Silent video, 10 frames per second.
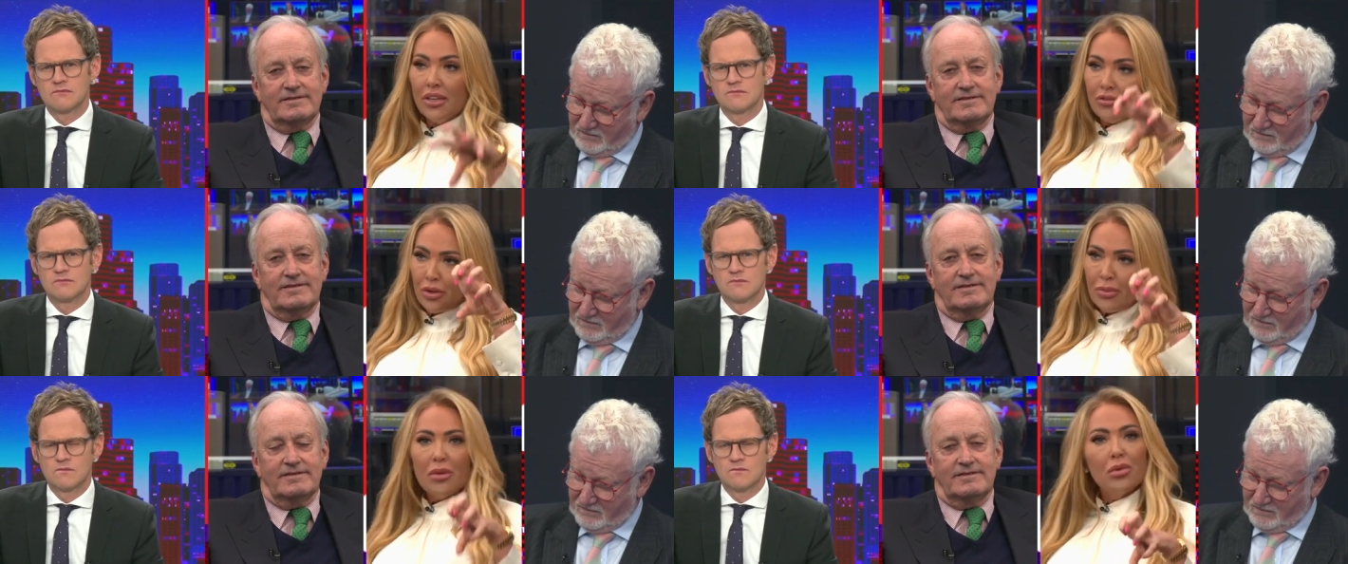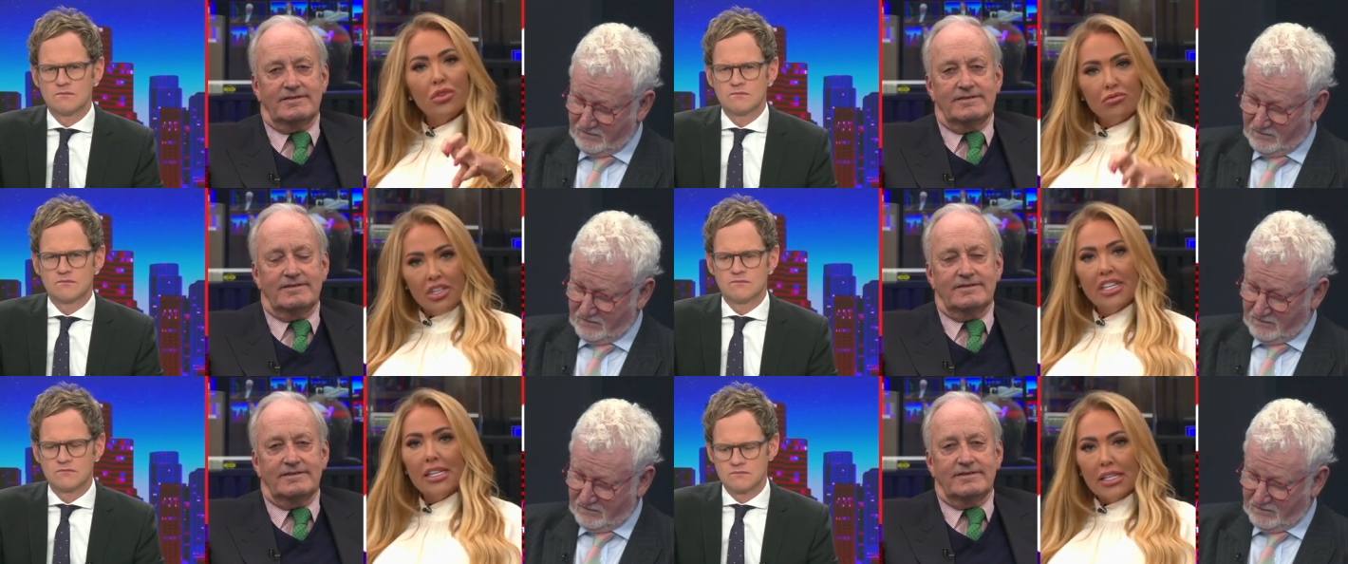Speaker 1: for people that
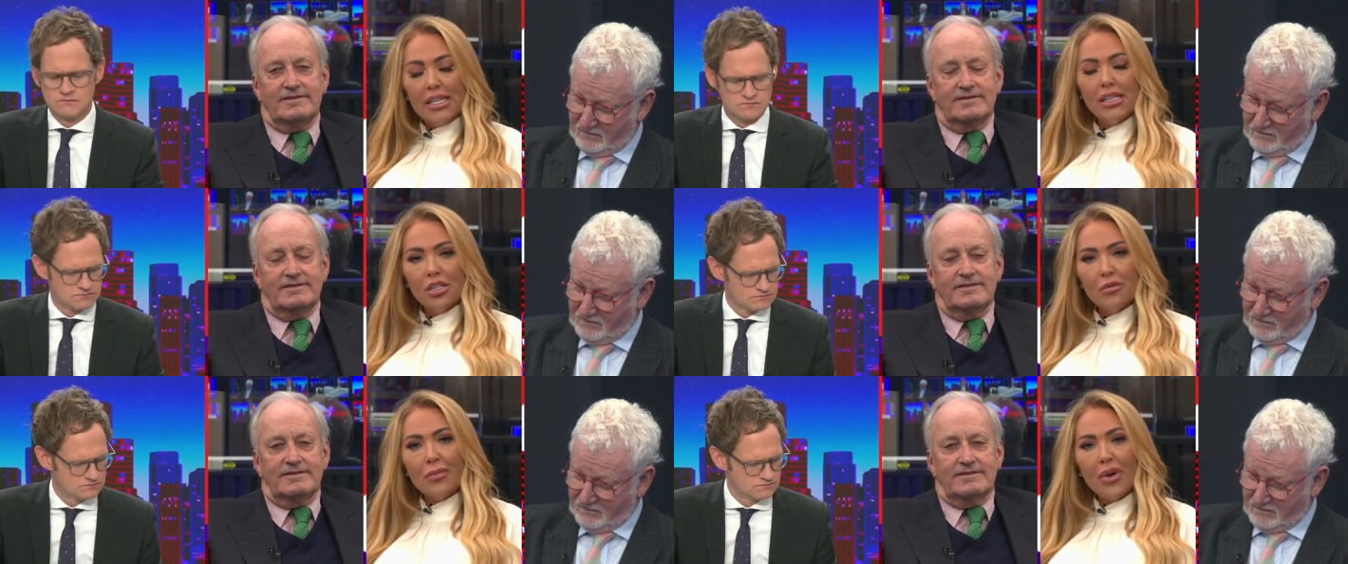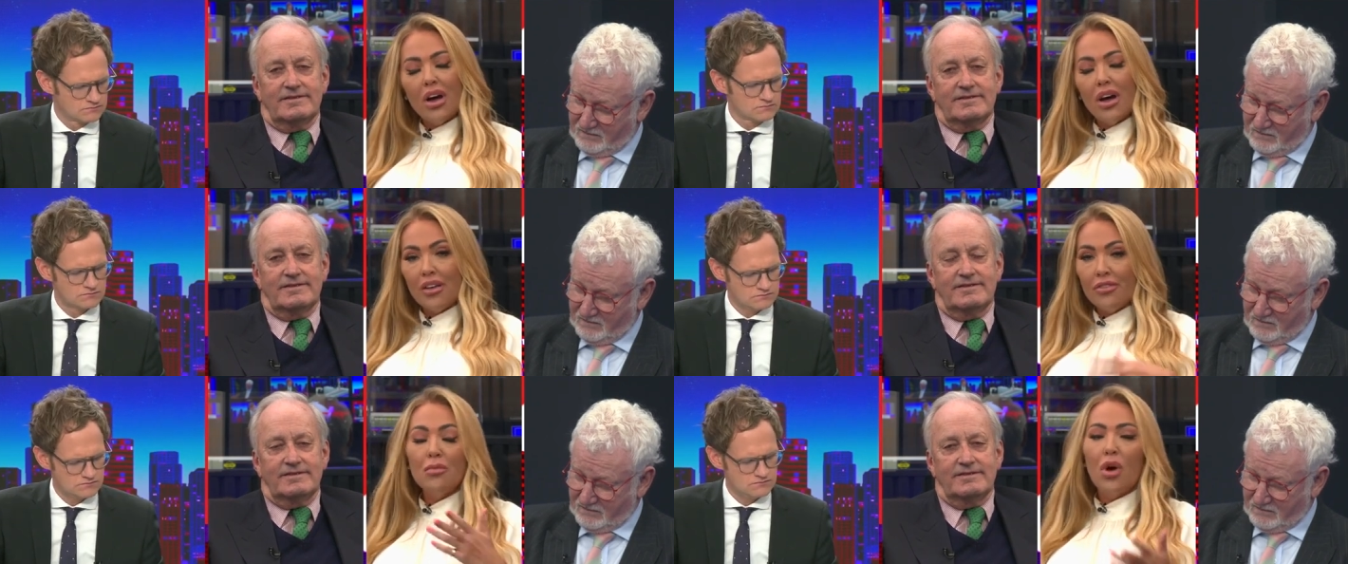really need them. But
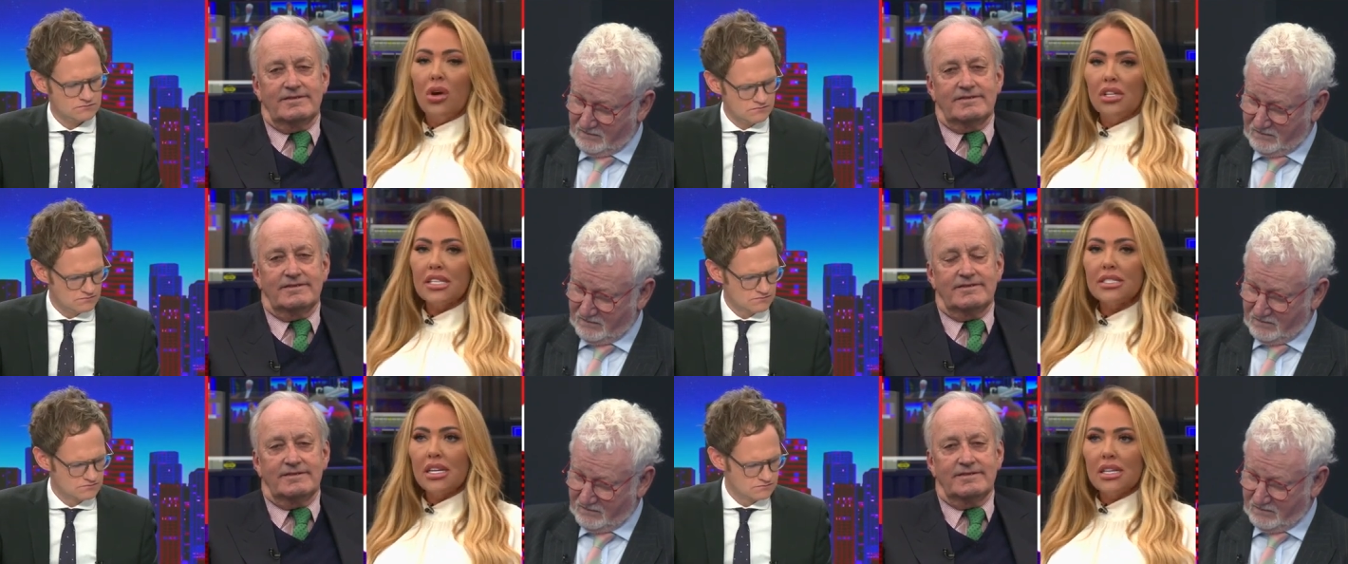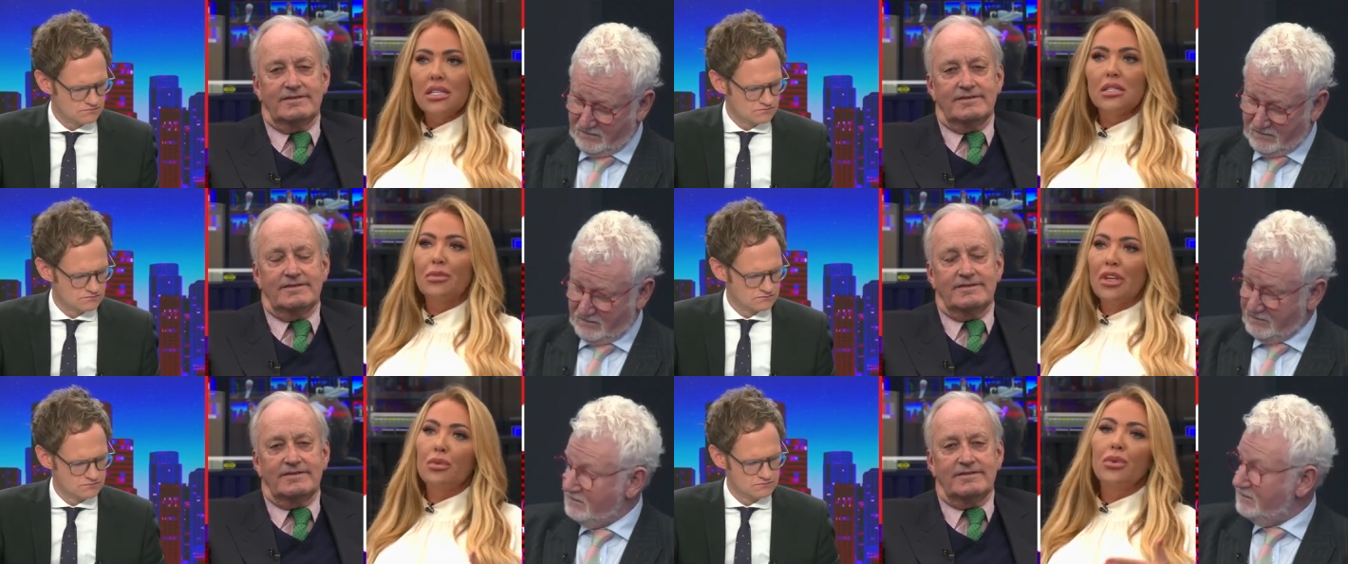if I'm honest, I think
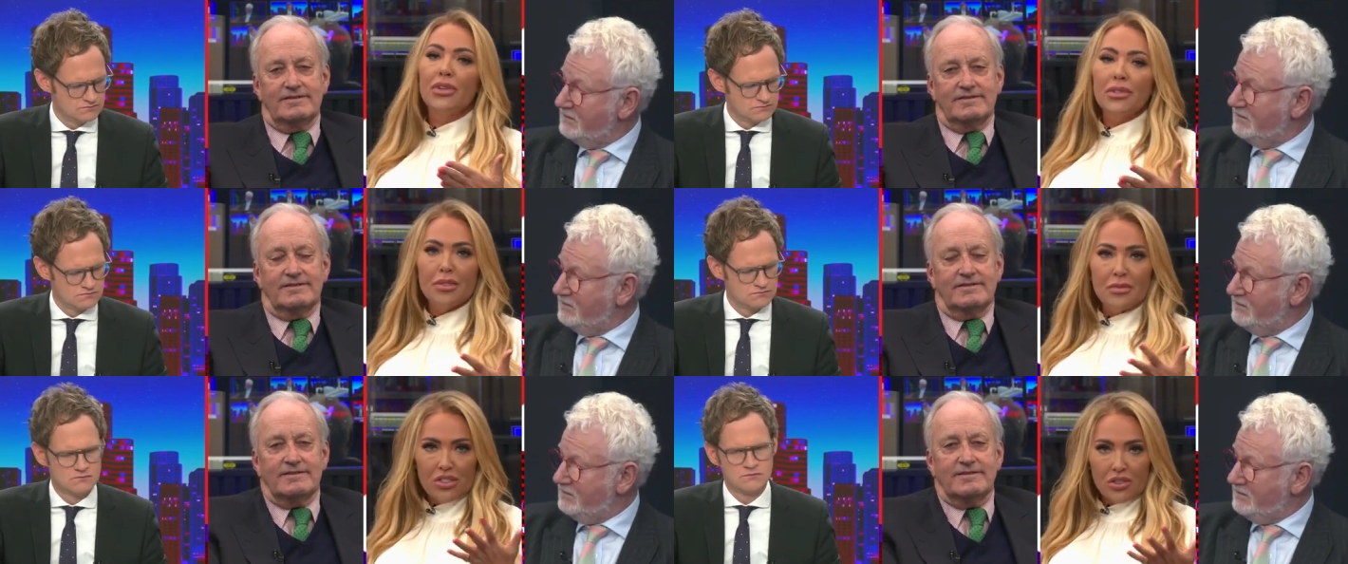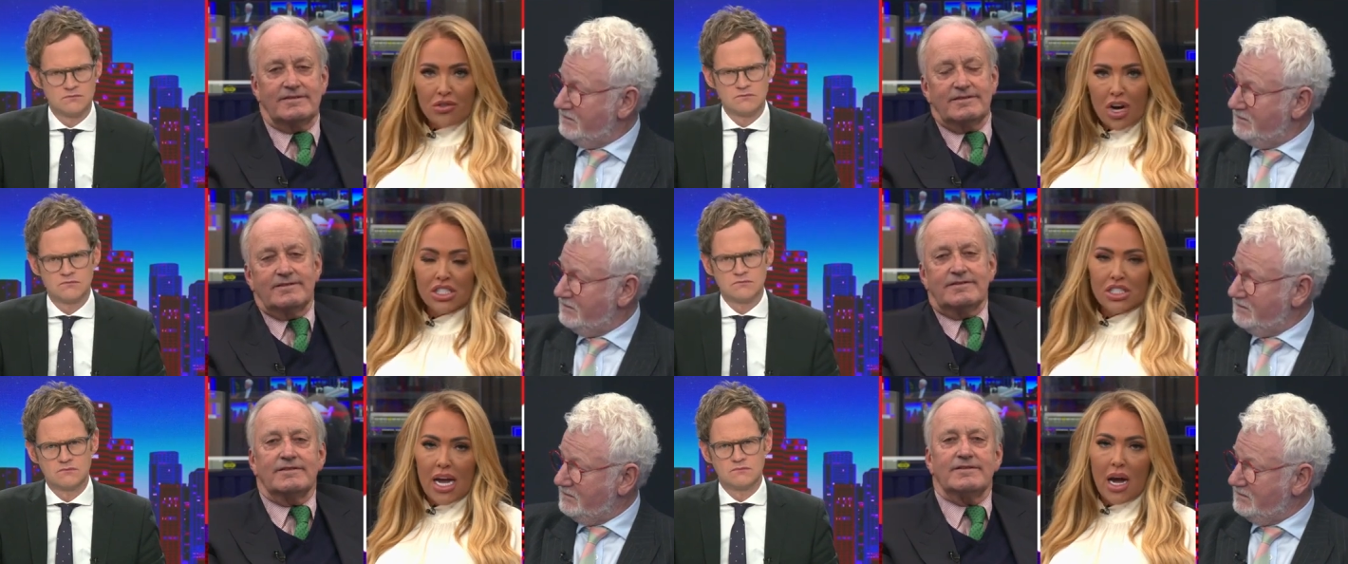that people use them as a
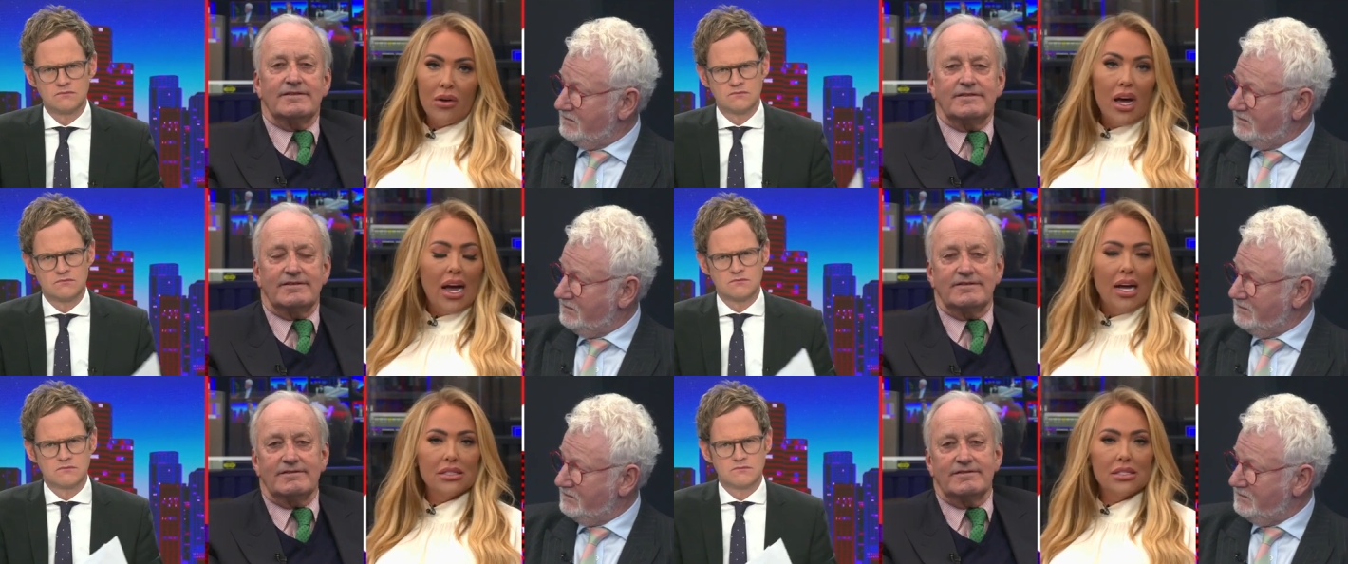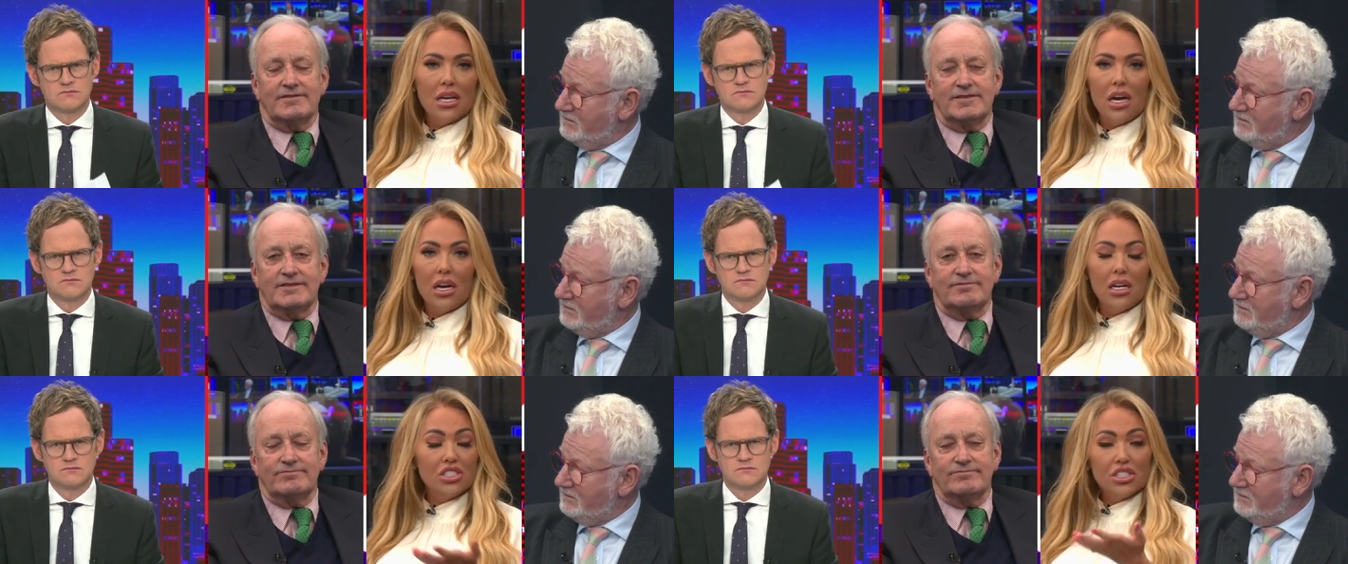crutch now and
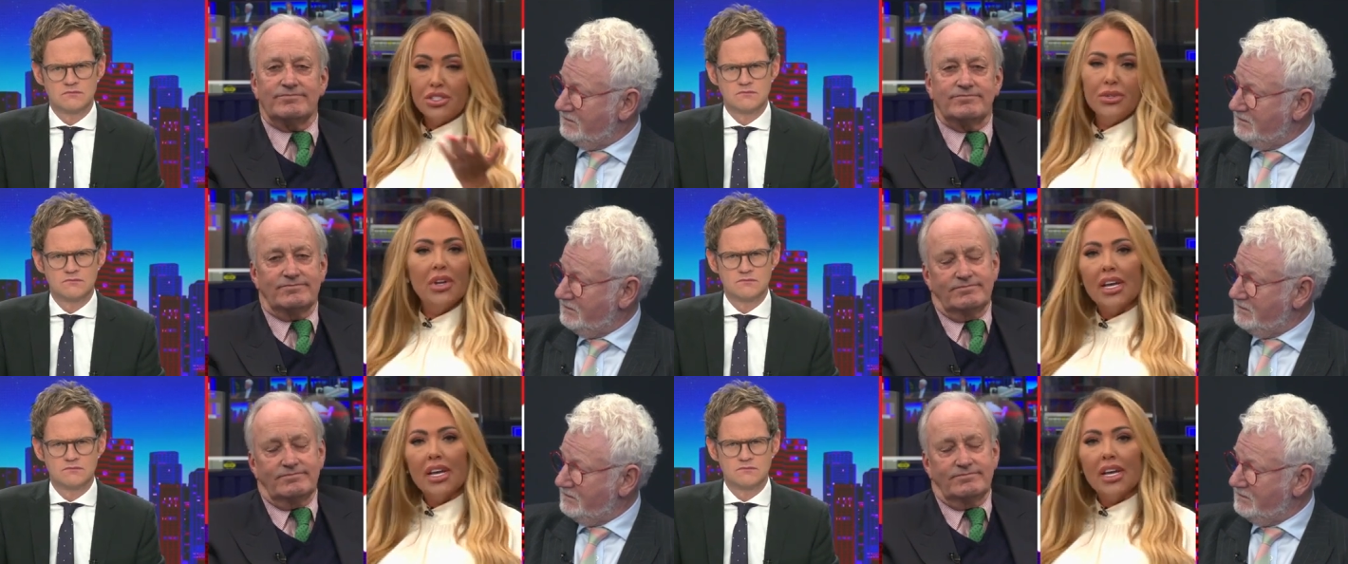uh, are just too